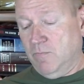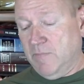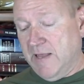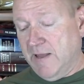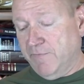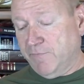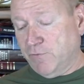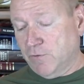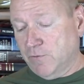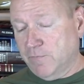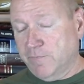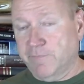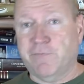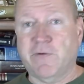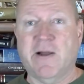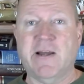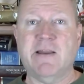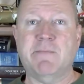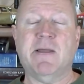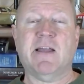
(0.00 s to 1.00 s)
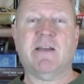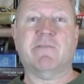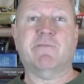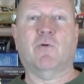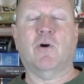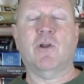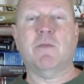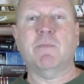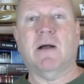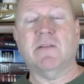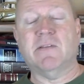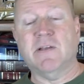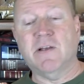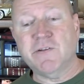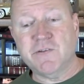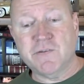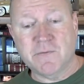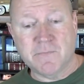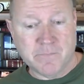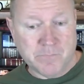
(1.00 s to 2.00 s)
after fighting back and forth about
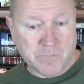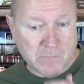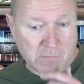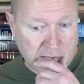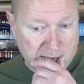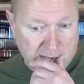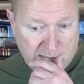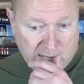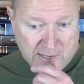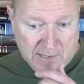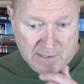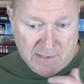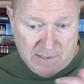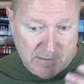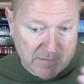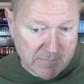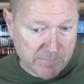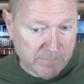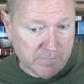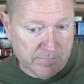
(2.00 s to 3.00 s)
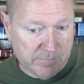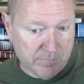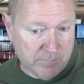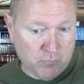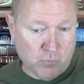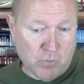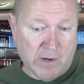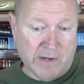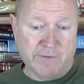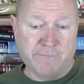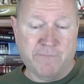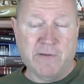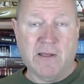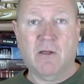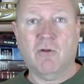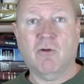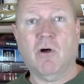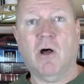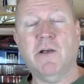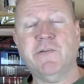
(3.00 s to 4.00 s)
this, wanted to
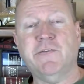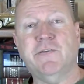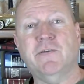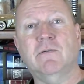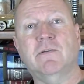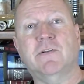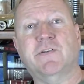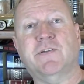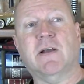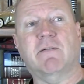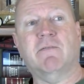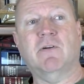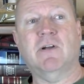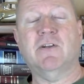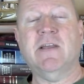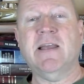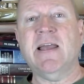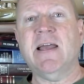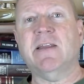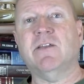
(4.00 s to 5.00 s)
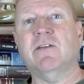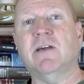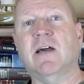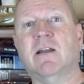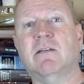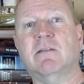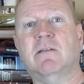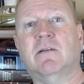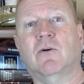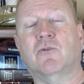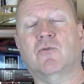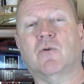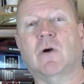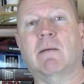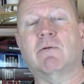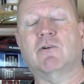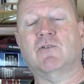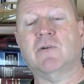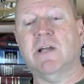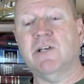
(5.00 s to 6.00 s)
file a lawsuit, discovered you can't. You got to go through
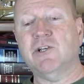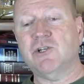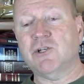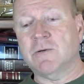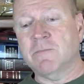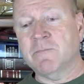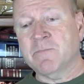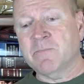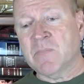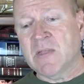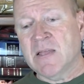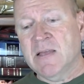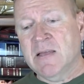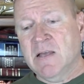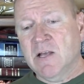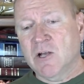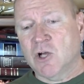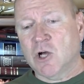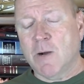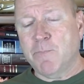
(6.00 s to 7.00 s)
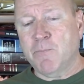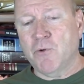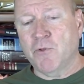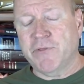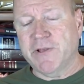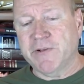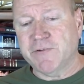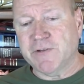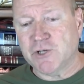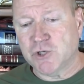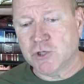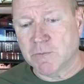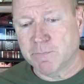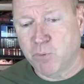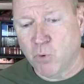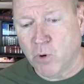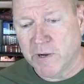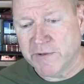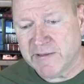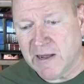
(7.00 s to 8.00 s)
arbitration. A couple things I should
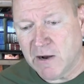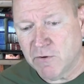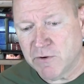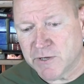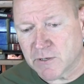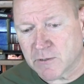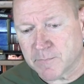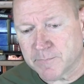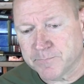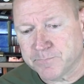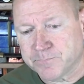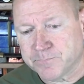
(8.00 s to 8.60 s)
point out here